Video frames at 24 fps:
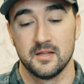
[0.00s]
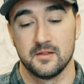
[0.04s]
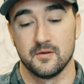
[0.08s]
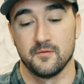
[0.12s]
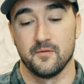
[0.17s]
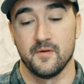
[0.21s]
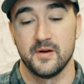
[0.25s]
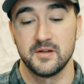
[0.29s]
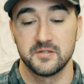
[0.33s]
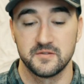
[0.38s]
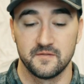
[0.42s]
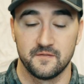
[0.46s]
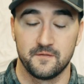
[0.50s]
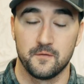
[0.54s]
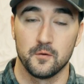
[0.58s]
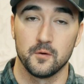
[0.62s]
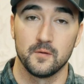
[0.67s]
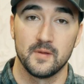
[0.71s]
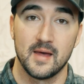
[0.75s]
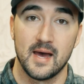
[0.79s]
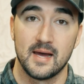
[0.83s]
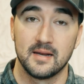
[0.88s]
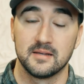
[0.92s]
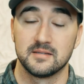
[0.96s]
reason
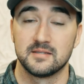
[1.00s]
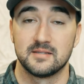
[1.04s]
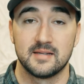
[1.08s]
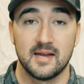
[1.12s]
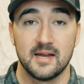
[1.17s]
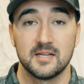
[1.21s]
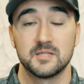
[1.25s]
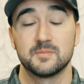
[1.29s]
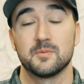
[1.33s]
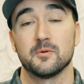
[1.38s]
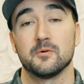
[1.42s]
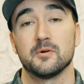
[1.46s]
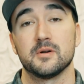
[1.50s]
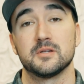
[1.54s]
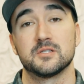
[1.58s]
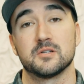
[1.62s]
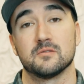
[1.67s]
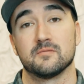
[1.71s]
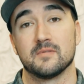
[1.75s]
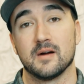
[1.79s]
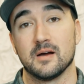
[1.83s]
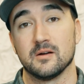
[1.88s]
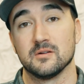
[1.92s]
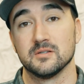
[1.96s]
for that is Stansbury is
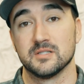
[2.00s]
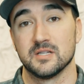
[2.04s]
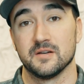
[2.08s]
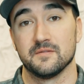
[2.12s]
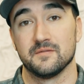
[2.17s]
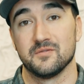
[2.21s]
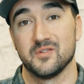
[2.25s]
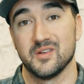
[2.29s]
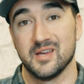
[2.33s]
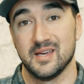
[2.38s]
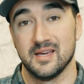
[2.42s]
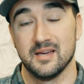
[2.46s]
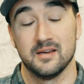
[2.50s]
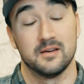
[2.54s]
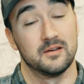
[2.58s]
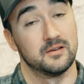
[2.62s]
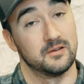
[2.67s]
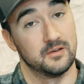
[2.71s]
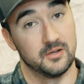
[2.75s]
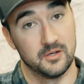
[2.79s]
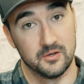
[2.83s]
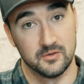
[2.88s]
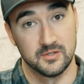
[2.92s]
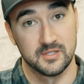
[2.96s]
a relatively
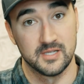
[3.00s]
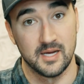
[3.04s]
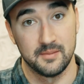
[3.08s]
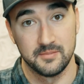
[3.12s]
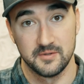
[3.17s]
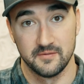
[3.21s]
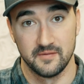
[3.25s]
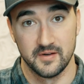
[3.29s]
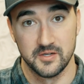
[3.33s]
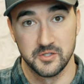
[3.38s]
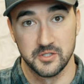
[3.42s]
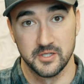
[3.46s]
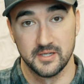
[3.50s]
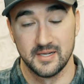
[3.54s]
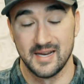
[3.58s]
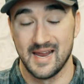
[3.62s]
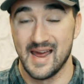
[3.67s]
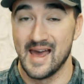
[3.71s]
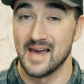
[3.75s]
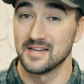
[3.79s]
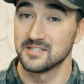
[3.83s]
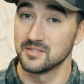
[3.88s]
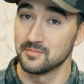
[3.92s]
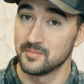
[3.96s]
new subdivision. It
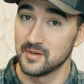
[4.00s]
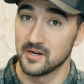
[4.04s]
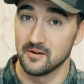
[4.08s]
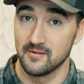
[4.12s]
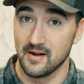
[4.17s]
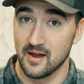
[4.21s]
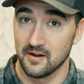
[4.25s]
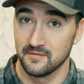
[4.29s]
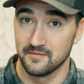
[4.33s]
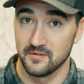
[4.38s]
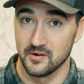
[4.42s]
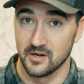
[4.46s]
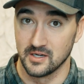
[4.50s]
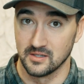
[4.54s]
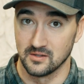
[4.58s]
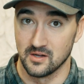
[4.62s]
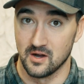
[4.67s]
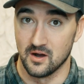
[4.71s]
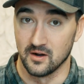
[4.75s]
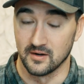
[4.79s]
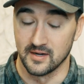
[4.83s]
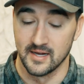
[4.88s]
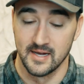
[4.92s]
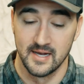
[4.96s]
hasn't been around very
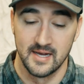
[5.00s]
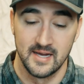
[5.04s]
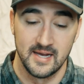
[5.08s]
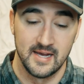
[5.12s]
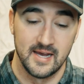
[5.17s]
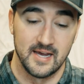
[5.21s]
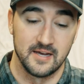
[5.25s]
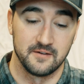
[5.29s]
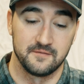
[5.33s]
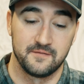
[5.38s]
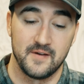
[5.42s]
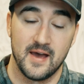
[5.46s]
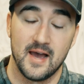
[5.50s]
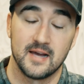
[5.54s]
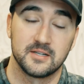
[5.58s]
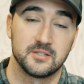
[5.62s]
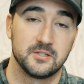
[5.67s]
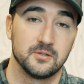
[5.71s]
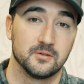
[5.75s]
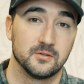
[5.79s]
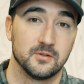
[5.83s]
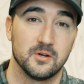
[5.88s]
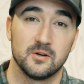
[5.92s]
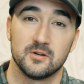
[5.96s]
long. In
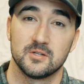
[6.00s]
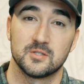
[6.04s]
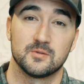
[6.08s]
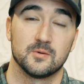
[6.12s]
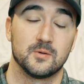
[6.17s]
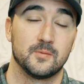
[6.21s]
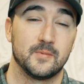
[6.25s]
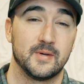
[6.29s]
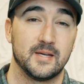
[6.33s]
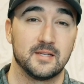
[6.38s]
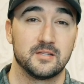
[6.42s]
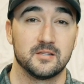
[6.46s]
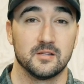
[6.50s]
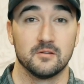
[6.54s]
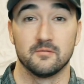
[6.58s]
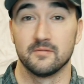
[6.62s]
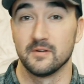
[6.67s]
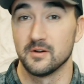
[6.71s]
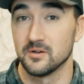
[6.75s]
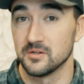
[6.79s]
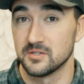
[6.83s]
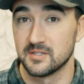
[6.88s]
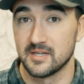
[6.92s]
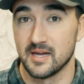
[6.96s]
fact, you'll notice when we get to the
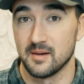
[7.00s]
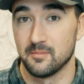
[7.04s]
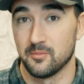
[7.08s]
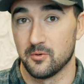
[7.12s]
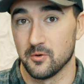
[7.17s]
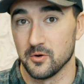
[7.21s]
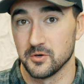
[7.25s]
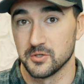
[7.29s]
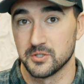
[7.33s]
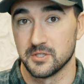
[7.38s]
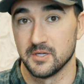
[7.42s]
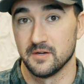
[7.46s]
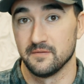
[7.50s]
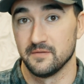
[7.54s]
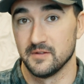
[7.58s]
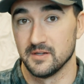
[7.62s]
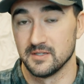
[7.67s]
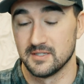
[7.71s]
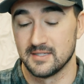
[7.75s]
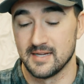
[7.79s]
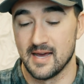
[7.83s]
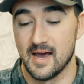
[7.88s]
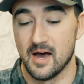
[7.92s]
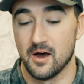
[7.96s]
real estate portion of
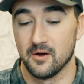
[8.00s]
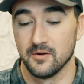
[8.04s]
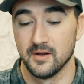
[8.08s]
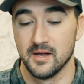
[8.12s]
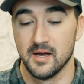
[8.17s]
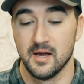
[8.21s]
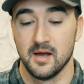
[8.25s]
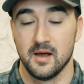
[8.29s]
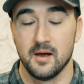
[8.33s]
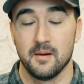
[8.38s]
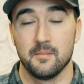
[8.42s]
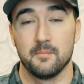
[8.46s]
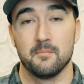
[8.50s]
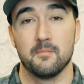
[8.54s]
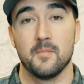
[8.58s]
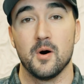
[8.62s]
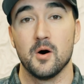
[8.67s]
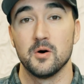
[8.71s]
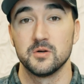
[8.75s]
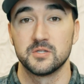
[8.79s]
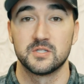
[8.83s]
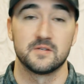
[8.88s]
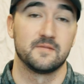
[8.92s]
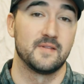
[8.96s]
this town,
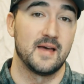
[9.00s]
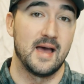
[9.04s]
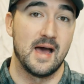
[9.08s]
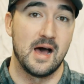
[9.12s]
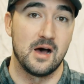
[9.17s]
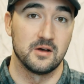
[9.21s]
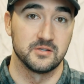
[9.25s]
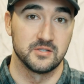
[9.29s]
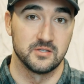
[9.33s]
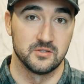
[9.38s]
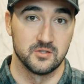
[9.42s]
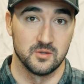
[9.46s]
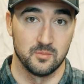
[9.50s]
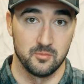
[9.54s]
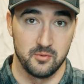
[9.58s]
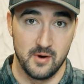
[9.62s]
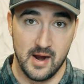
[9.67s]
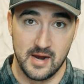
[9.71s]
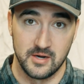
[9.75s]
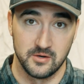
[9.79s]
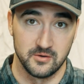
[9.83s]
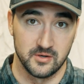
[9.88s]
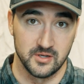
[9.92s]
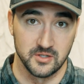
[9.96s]
most of the houses are
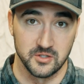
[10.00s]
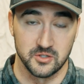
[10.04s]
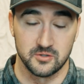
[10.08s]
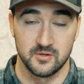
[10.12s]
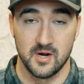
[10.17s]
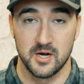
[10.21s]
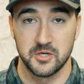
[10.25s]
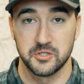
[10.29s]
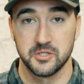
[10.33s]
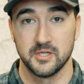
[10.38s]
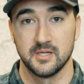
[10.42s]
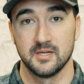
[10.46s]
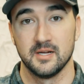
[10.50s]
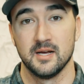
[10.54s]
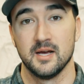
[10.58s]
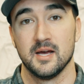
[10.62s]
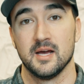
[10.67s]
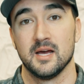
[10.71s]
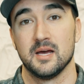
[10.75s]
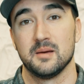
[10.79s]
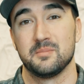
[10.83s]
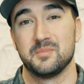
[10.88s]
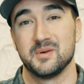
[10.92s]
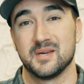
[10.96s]
brand new construction
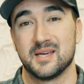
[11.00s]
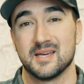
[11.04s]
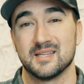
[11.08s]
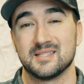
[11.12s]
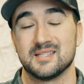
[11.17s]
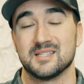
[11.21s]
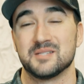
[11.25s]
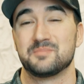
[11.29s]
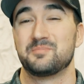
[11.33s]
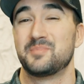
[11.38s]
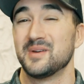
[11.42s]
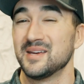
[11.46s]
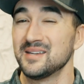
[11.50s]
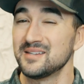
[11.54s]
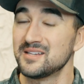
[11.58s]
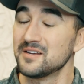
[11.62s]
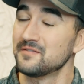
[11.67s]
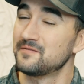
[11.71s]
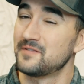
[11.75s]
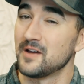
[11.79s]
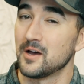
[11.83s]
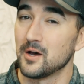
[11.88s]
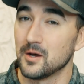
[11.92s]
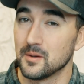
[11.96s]
because it's been
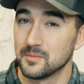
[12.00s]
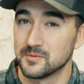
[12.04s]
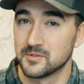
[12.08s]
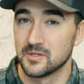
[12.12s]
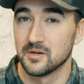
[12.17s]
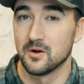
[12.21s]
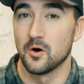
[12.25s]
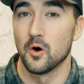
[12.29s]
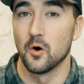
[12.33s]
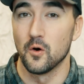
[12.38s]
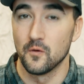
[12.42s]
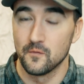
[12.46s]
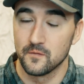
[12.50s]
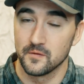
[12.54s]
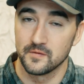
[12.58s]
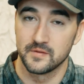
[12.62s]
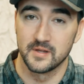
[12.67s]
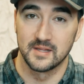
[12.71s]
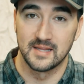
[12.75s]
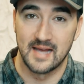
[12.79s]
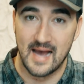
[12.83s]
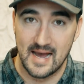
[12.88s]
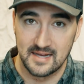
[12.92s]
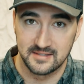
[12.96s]
developed over
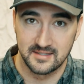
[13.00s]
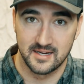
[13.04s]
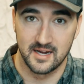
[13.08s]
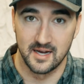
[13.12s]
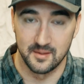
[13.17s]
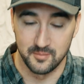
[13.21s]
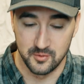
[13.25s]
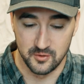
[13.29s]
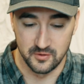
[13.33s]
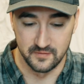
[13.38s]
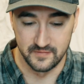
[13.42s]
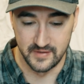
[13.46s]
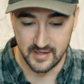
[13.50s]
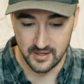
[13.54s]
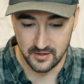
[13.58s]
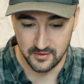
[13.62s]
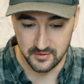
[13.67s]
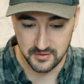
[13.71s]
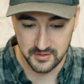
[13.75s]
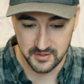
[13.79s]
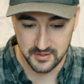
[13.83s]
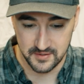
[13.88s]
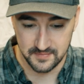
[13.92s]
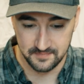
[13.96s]
the last couple of
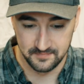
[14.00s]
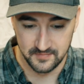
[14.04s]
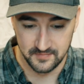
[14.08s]
years.